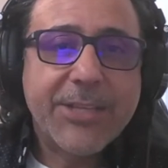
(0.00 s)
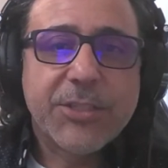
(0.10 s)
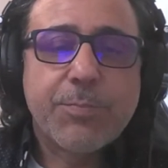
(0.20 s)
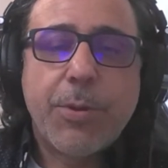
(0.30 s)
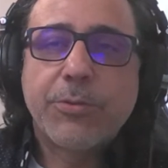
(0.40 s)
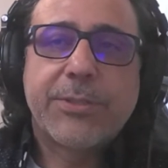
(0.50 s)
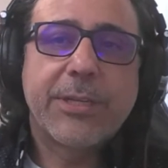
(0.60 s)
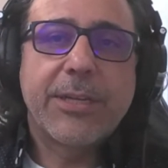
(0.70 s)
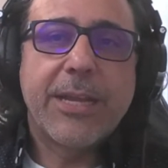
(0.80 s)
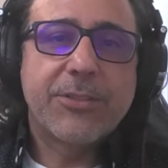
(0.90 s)
just
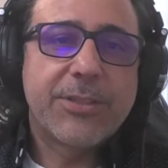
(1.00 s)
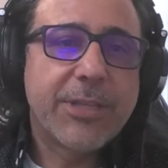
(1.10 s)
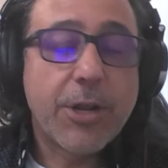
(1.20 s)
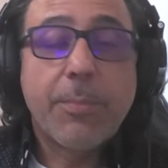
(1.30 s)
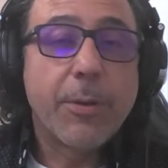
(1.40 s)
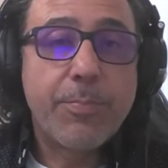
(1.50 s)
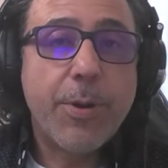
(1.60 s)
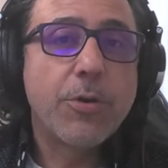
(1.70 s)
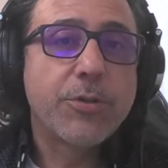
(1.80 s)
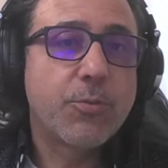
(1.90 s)
did a couple of
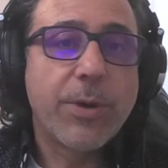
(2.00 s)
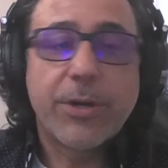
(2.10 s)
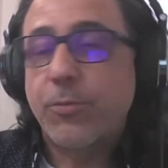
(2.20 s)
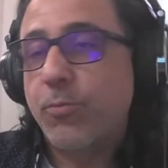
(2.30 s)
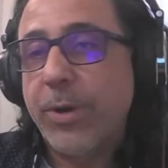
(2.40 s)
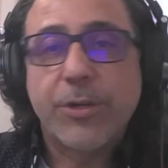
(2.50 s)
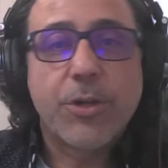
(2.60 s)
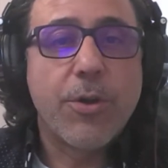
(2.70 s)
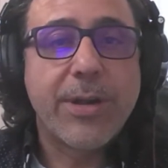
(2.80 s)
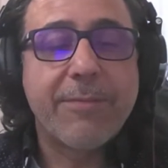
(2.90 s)
posts where to
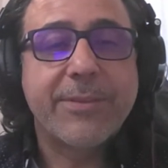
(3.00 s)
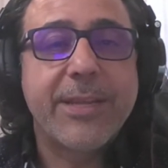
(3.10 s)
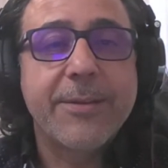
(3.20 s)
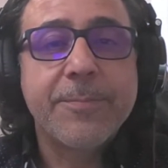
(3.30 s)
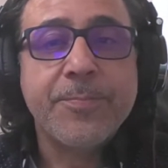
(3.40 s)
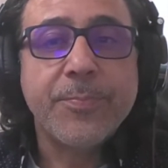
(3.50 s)
go and everything.